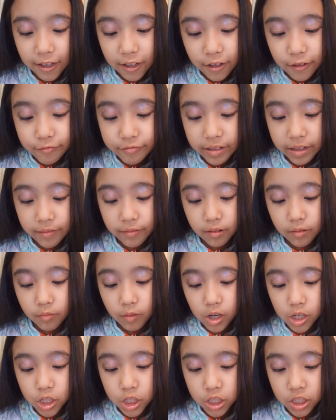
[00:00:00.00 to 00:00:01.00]
Who's ever
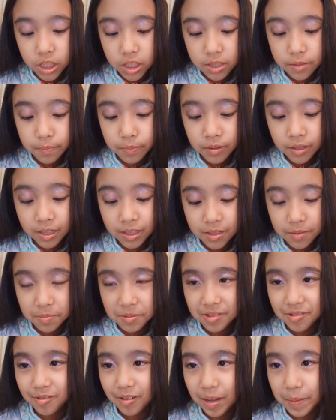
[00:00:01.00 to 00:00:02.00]
watching this, please
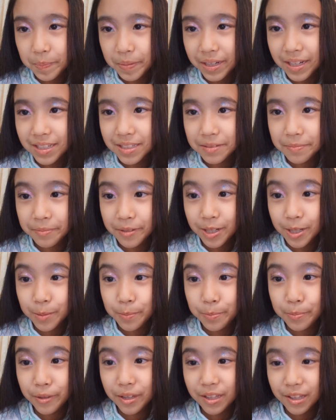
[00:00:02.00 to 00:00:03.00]
subscribe because I'm gonna
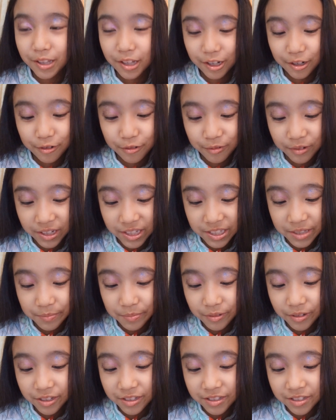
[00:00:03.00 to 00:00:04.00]
be like crazy,
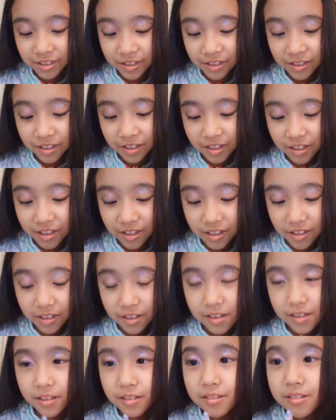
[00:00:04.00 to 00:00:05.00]
please.
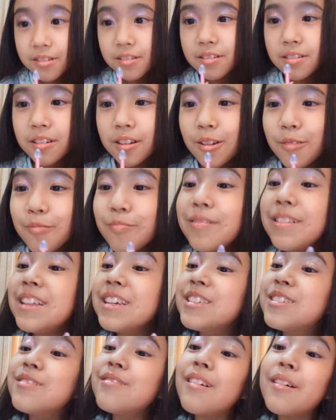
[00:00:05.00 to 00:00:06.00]
But
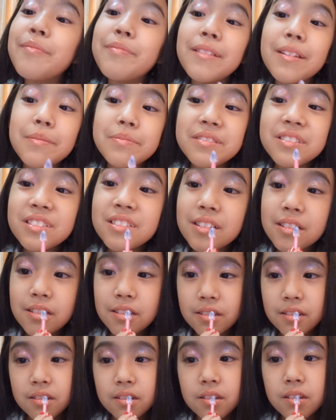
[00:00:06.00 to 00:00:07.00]
I don't have
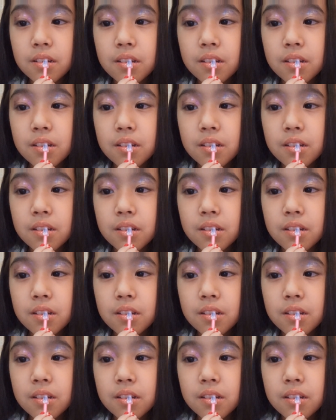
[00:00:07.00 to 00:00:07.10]
lipstick!